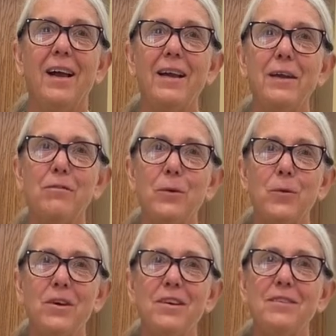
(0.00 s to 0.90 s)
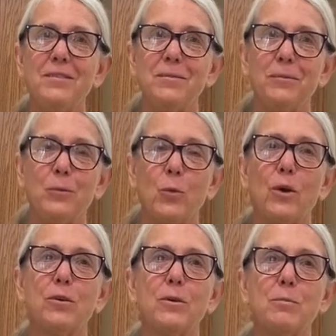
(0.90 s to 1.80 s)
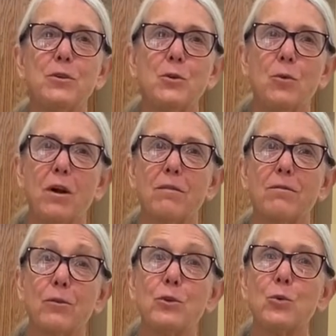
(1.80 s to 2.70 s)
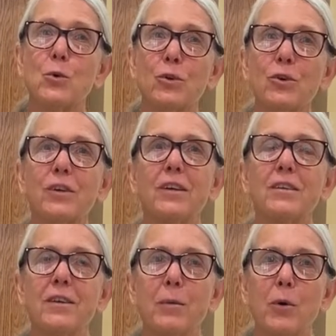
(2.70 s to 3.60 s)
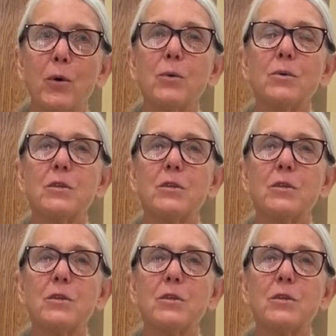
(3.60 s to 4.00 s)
Hi everyone, welcome to our virtual cooking demo